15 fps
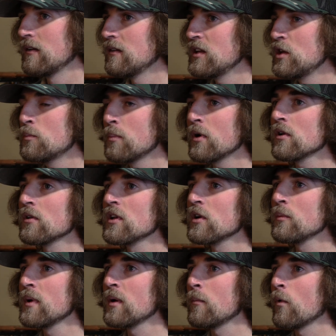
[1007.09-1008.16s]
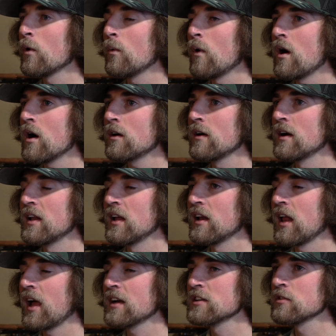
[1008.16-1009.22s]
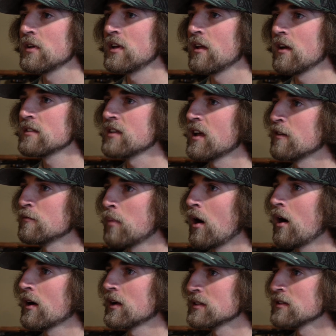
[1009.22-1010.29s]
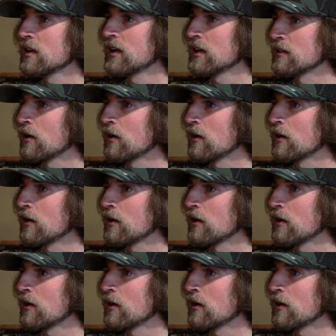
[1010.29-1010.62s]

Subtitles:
you put a little bit more water in it, and it actually does have pockets like a